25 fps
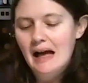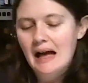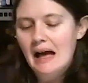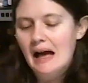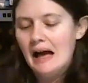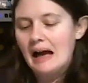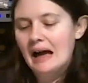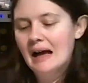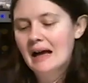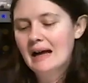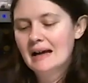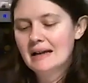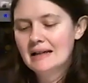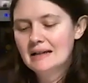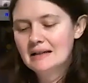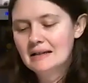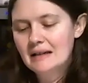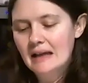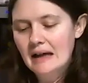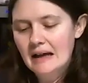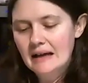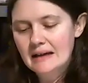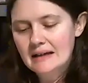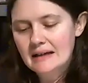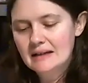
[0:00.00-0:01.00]

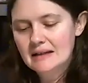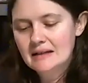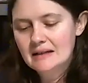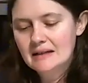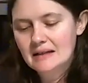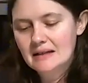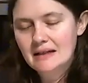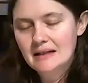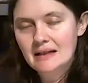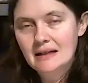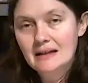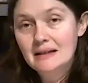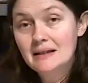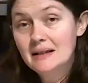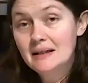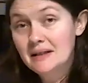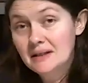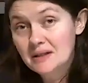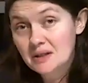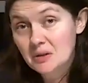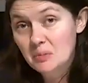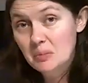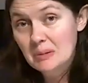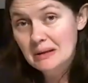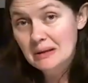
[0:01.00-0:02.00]
I like a
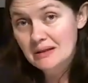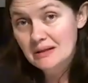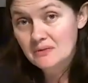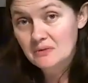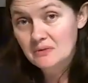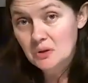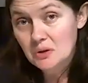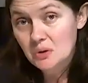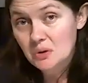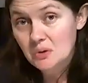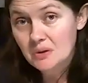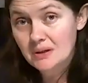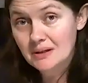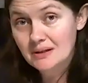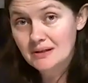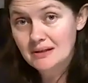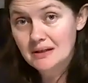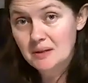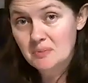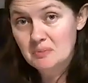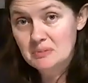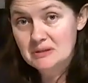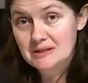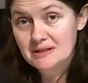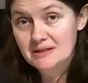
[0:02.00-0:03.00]
little bit of
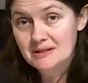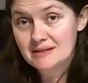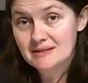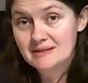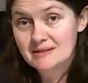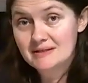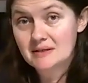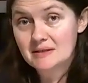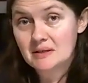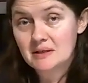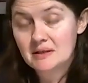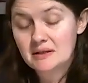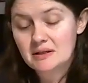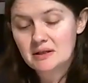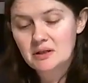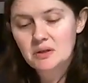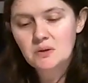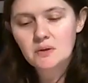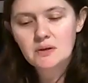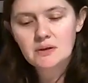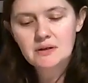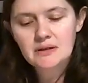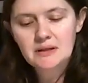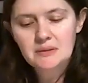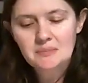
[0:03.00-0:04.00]
eucalyptus.
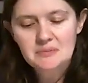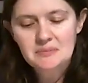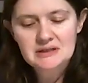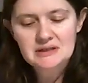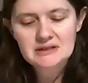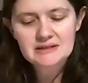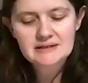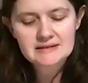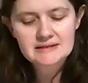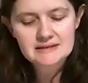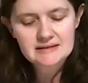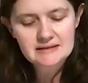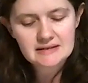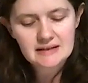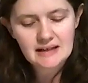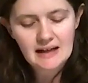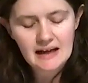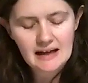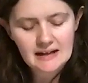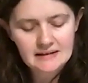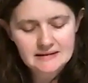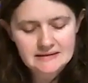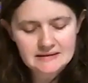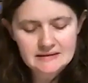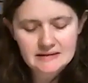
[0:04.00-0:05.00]
Eucalyptus
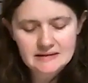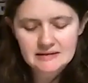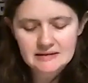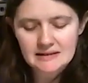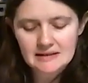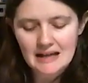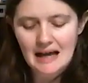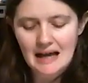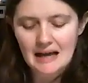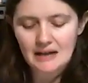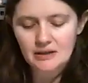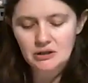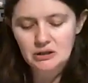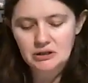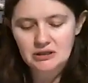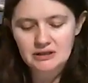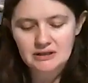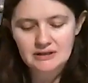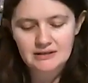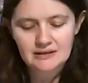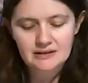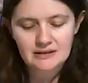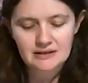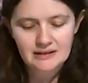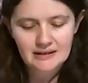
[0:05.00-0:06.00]
has this
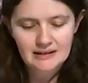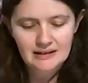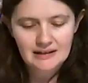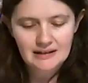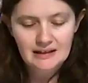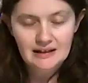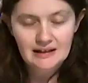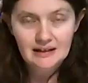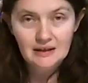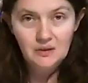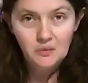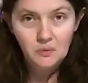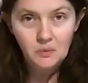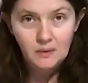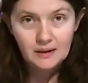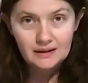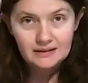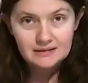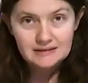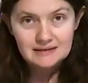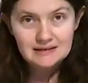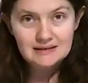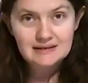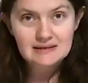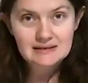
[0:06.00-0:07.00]
action
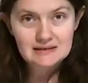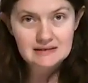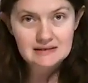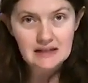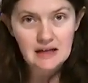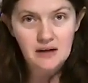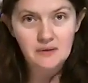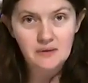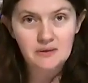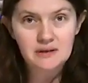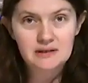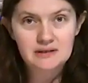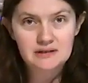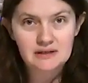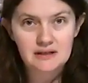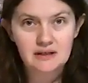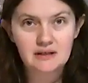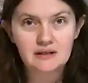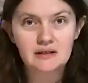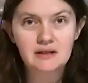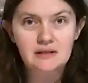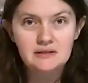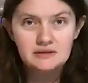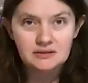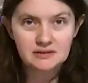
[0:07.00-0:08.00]
once it's down into the
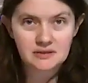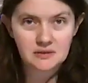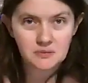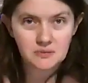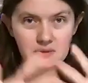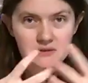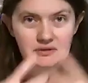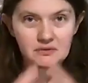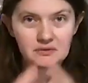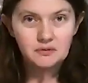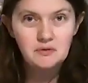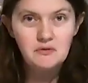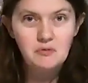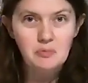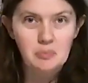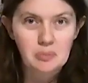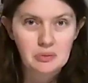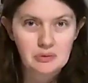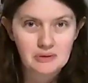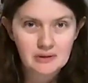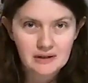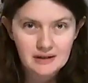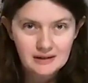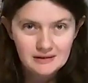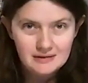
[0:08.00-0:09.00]
lungs. So once we've
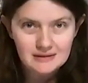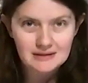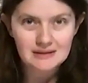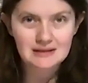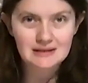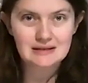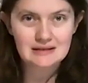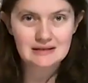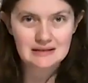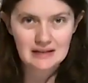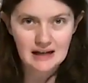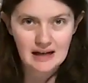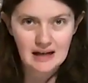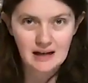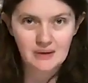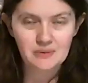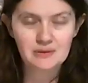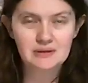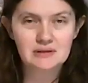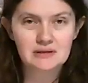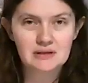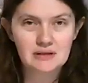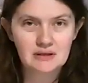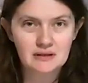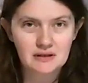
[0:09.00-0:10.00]
breathed it down
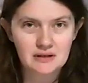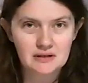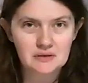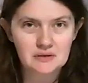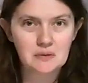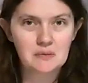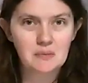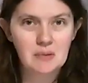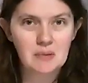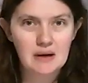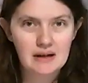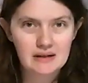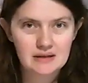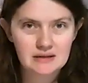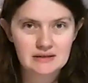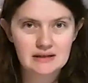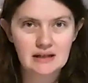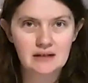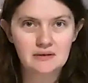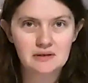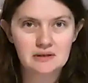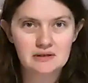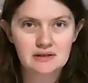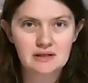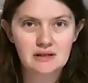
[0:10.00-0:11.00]
into the lungs, we brought it
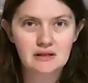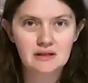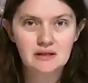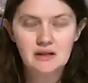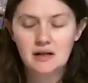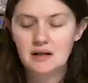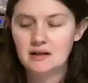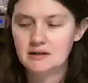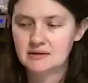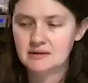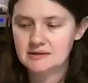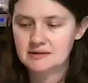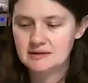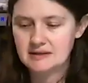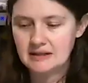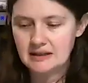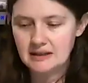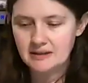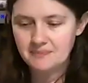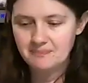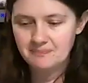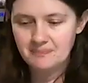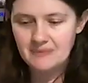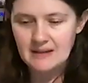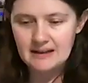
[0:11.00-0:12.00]
down into the lungs,
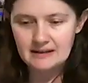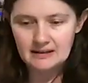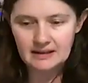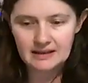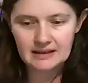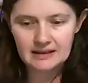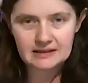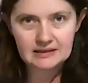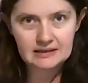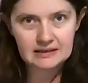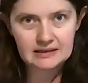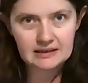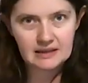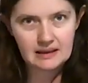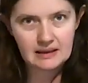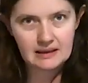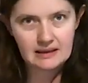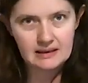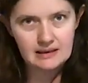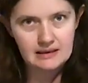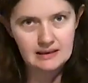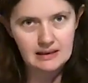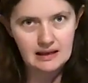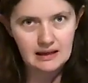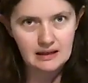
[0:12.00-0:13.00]
it likes to
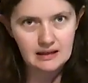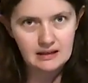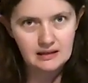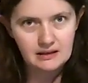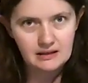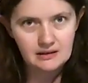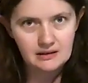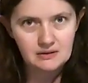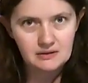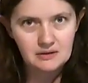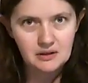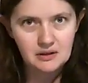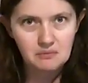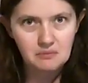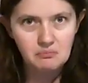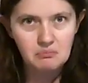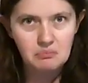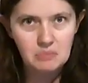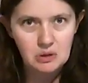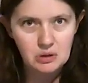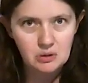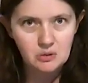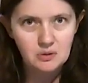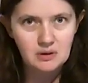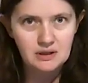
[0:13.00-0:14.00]
thin the
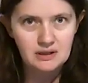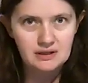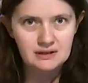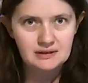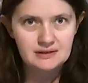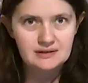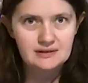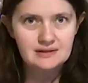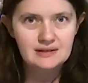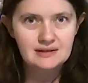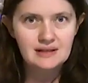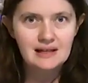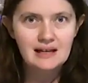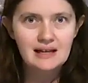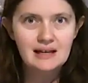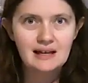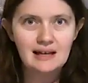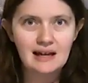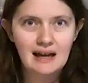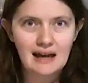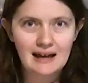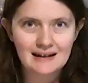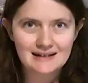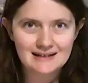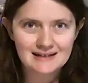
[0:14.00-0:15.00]
mucus
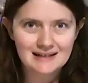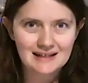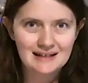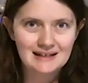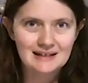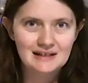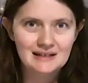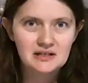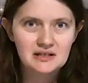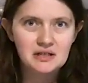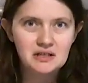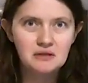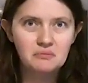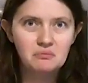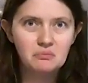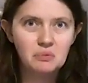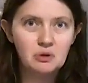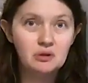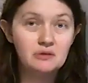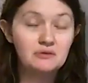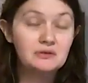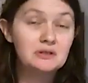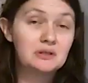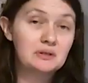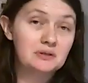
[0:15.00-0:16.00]
and get it to
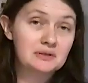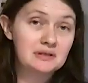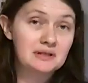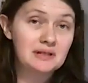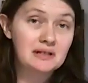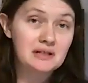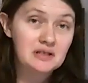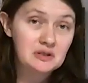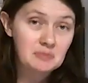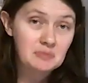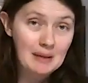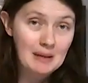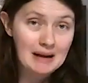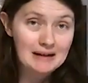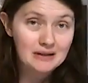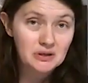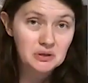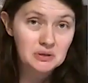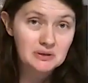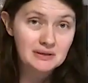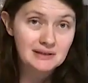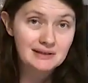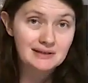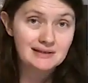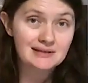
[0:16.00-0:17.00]
move. So it's an
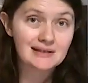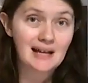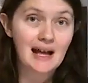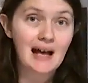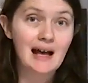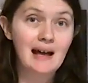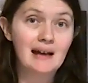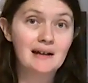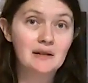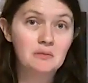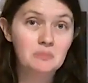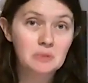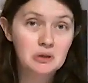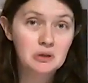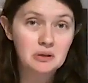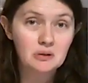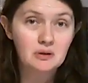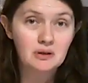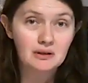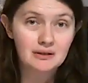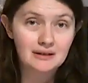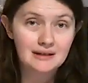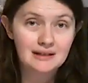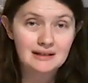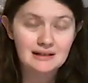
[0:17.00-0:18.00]
expectorant and a
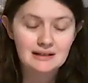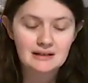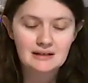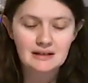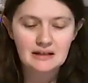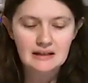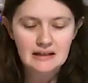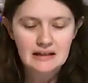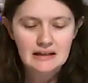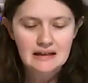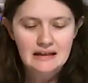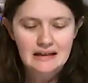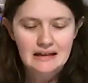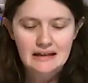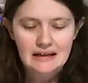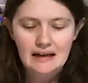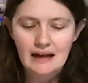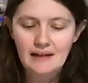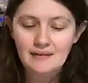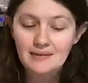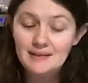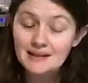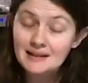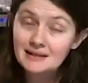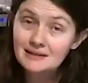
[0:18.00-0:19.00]
mucolytic.
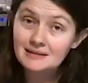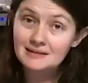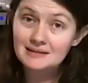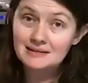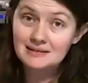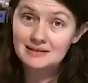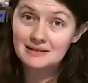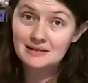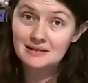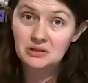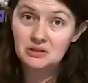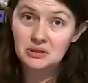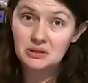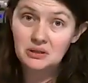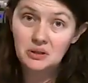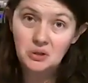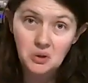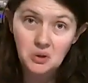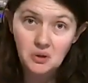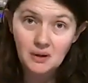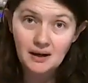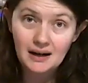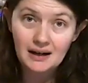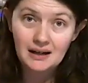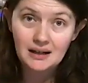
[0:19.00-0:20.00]
And this is actually
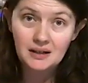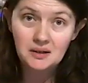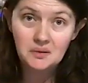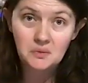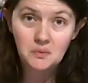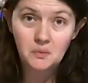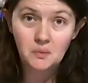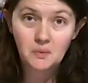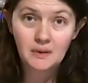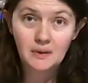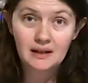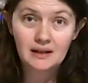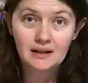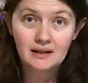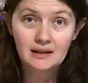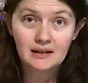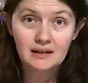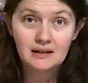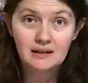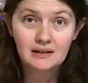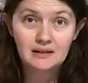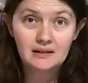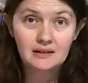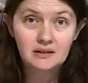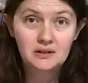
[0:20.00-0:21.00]
great when
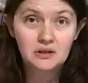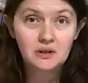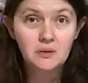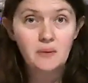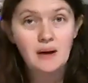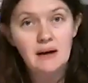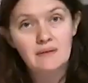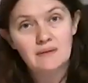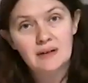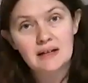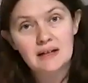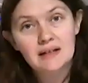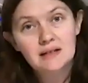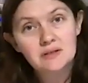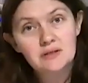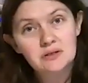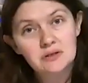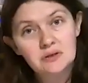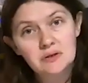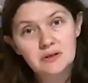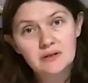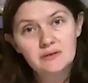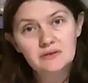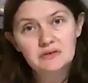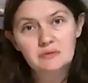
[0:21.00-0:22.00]
you have a
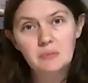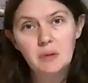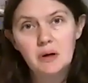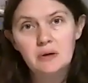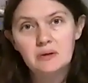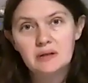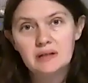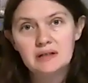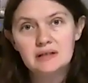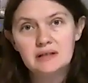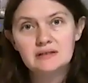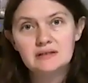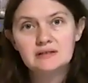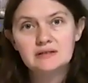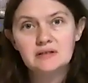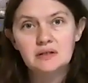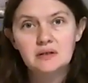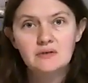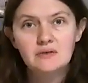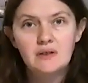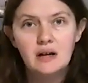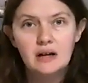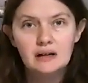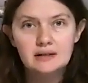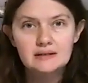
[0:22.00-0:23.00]
history of smoking, so
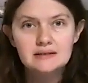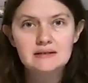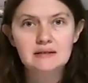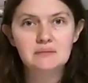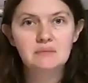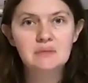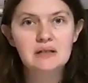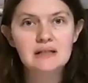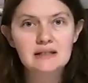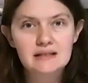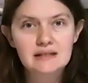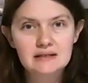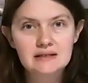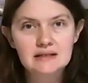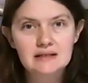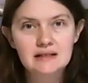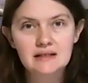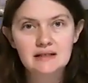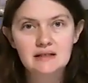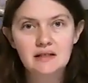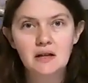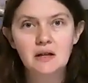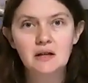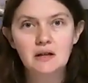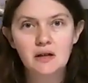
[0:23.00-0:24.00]
you've got some
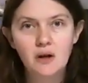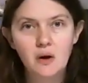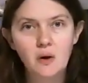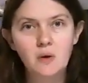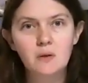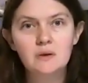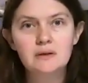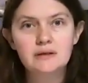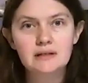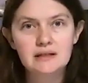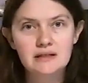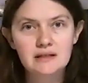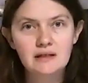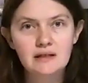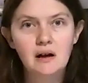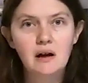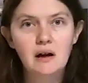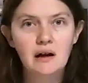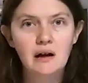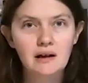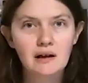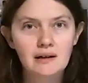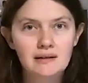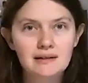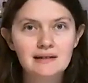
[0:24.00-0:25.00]
nicotine holding
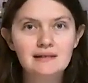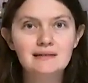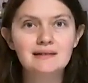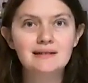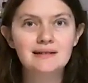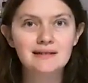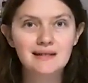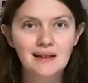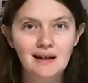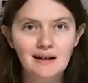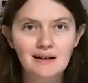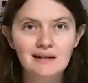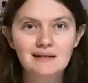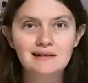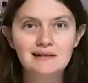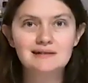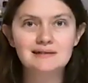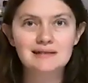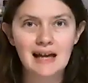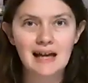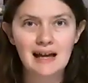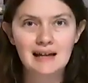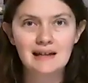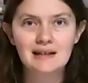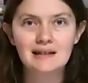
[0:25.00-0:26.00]
on in the lungs,
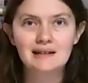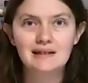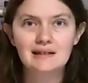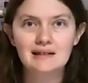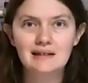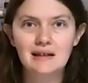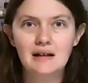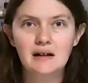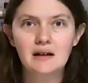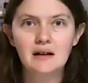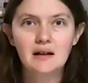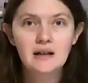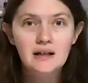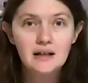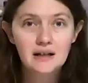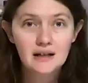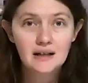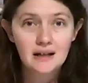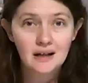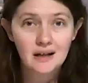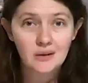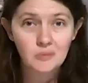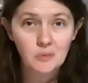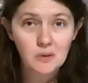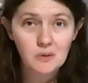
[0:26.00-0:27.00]
hanging in there,
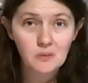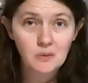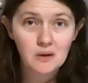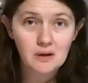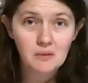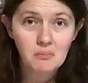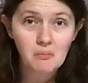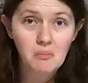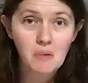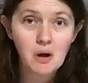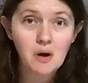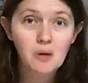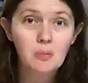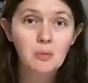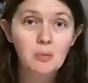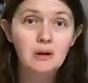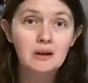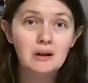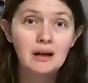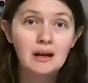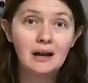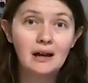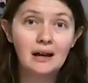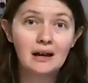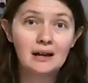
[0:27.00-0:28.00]
and we want to
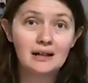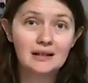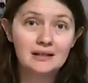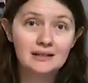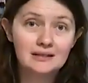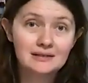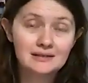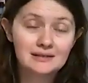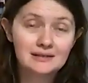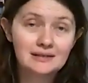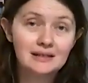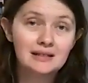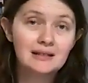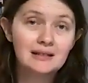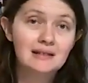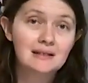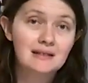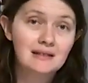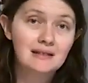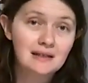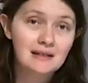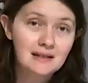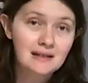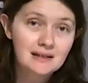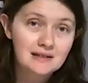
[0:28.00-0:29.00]
mobilize
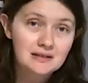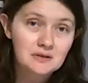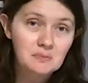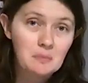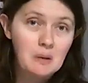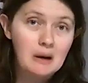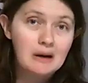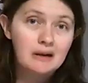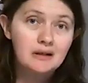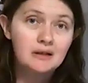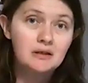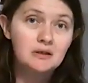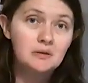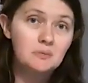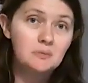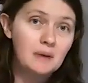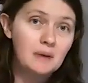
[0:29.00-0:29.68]
this part of the